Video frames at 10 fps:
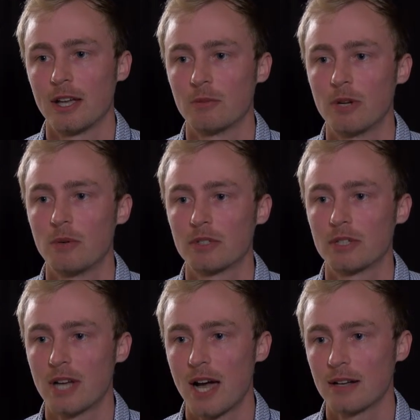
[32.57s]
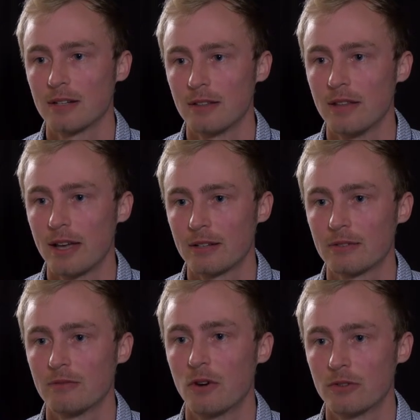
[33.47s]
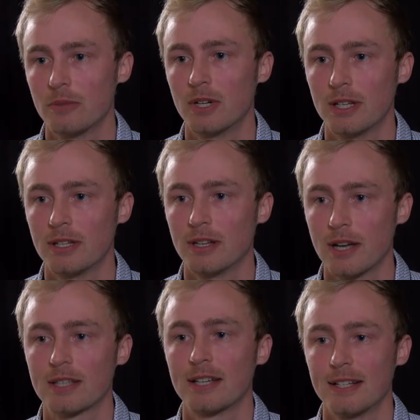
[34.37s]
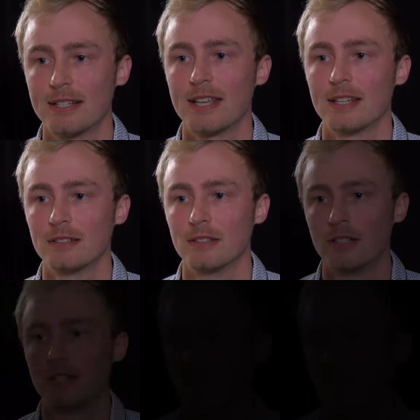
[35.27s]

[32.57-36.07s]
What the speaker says: And we want to target that vulnerability, the Achilles heel.